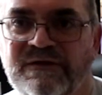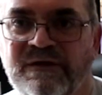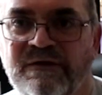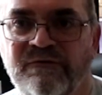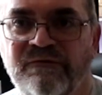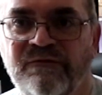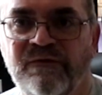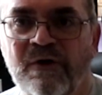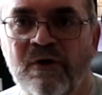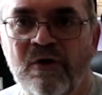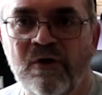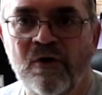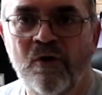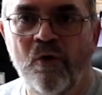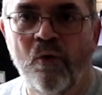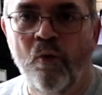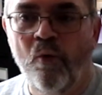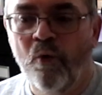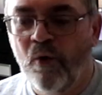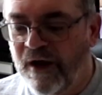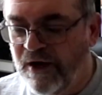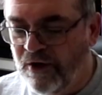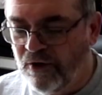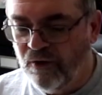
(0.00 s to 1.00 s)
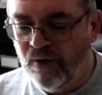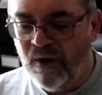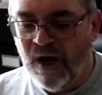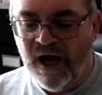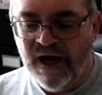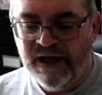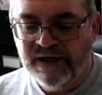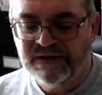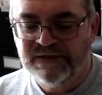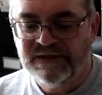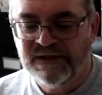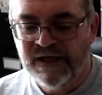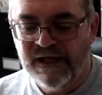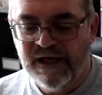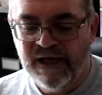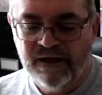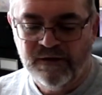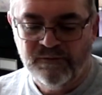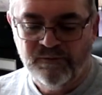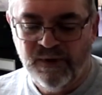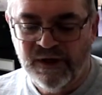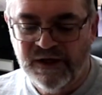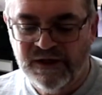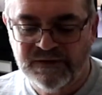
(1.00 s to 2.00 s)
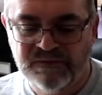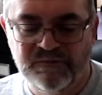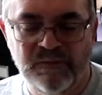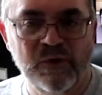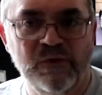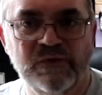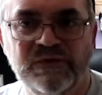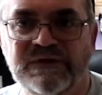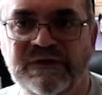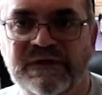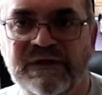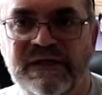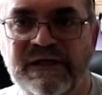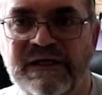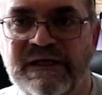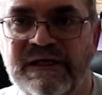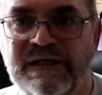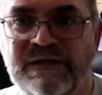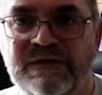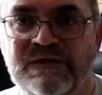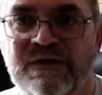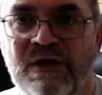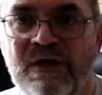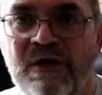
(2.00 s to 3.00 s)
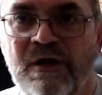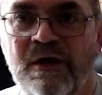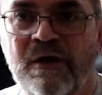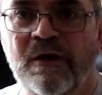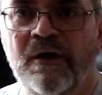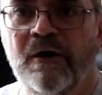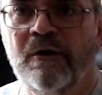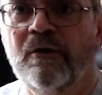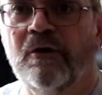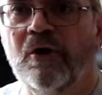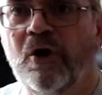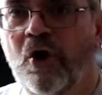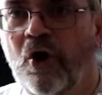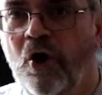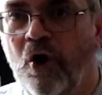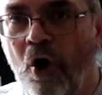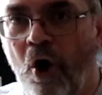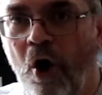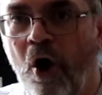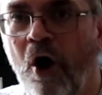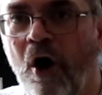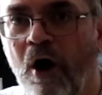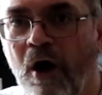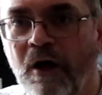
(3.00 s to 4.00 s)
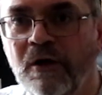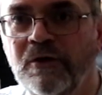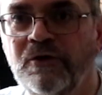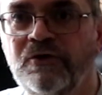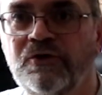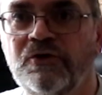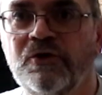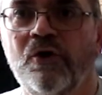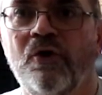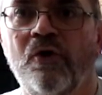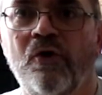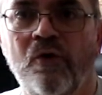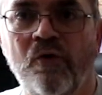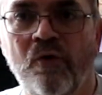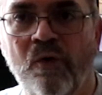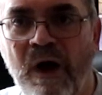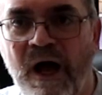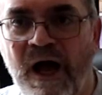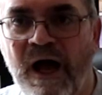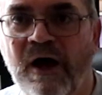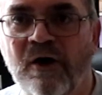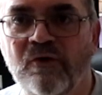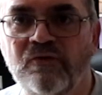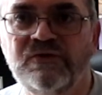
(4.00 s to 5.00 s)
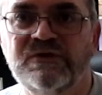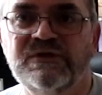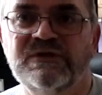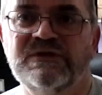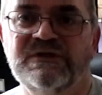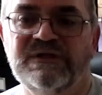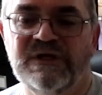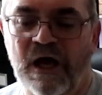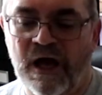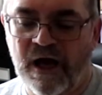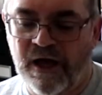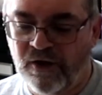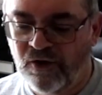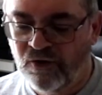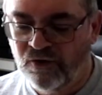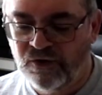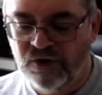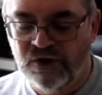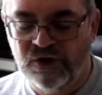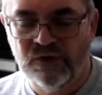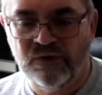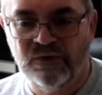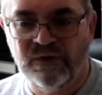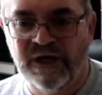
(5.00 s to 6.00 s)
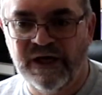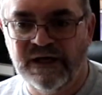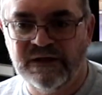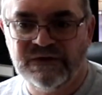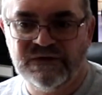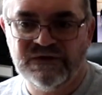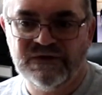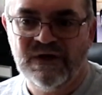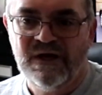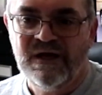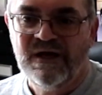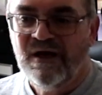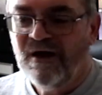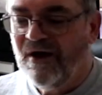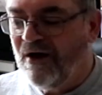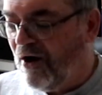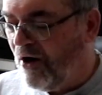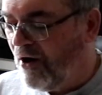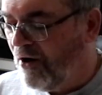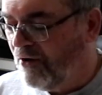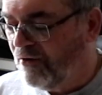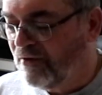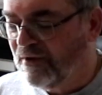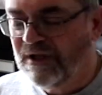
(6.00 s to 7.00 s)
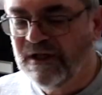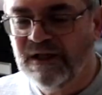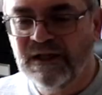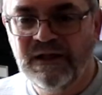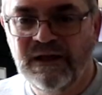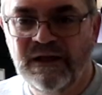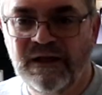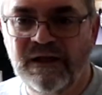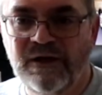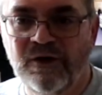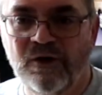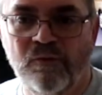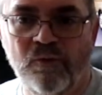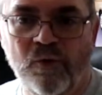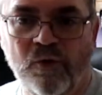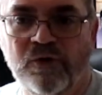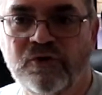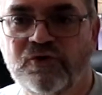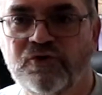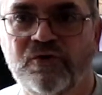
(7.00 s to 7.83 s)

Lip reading: of winterizing it, because most of these condo house style units are a little more